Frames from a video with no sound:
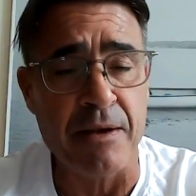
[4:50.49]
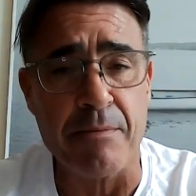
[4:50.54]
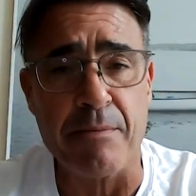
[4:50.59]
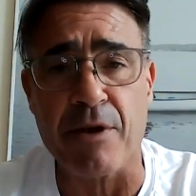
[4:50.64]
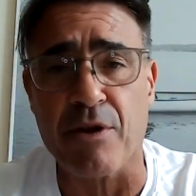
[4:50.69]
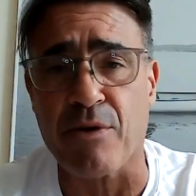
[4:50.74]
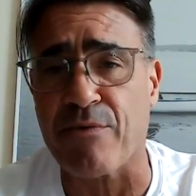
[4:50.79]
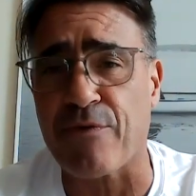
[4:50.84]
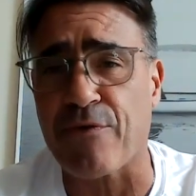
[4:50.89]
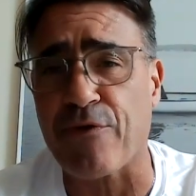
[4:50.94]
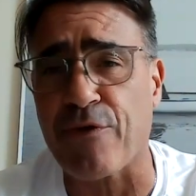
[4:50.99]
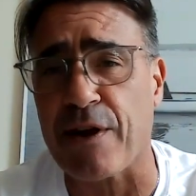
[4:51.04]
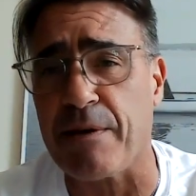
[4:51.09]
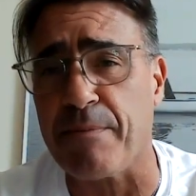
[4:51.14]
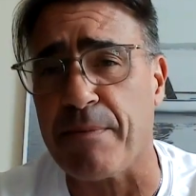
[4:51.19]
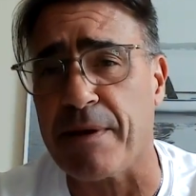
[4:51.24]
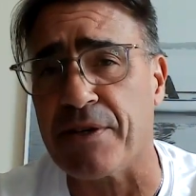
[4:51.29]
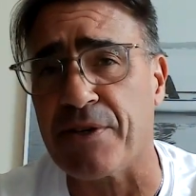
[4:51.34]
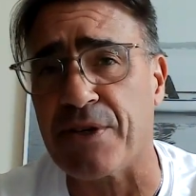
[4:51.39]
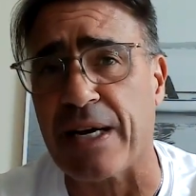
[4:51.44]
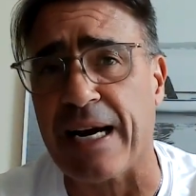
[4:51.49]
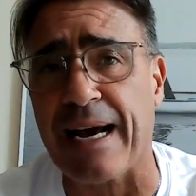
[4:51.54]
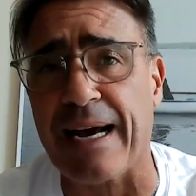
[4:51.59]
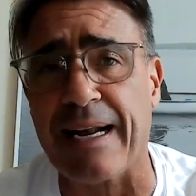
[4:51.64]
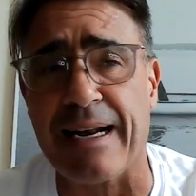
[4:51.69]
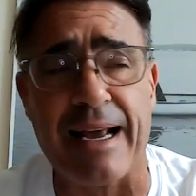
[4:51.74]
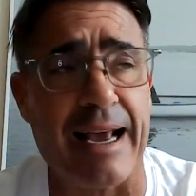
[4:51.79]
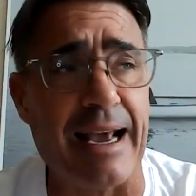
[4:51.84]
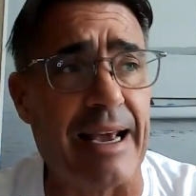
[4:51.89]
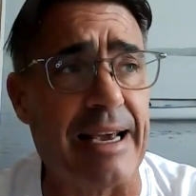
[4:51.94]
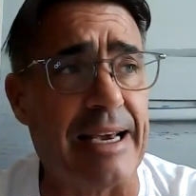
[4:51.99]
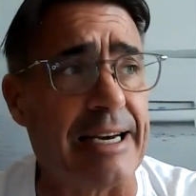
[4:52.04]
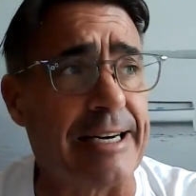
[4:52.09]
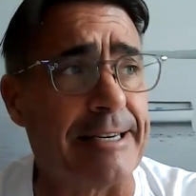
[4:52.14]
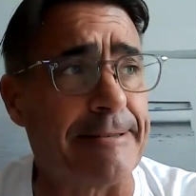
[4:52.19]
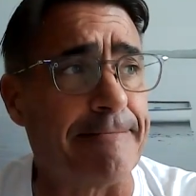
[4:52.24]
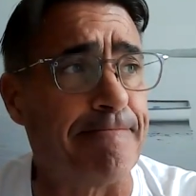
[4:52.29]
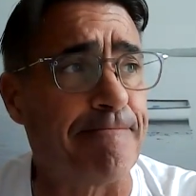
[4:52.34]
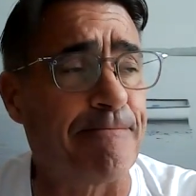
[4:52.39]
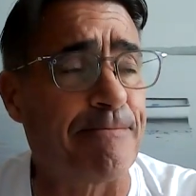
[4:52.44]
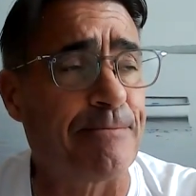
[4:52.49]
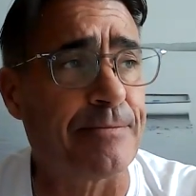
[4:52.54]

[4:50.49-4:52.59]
Milton Friedman's at a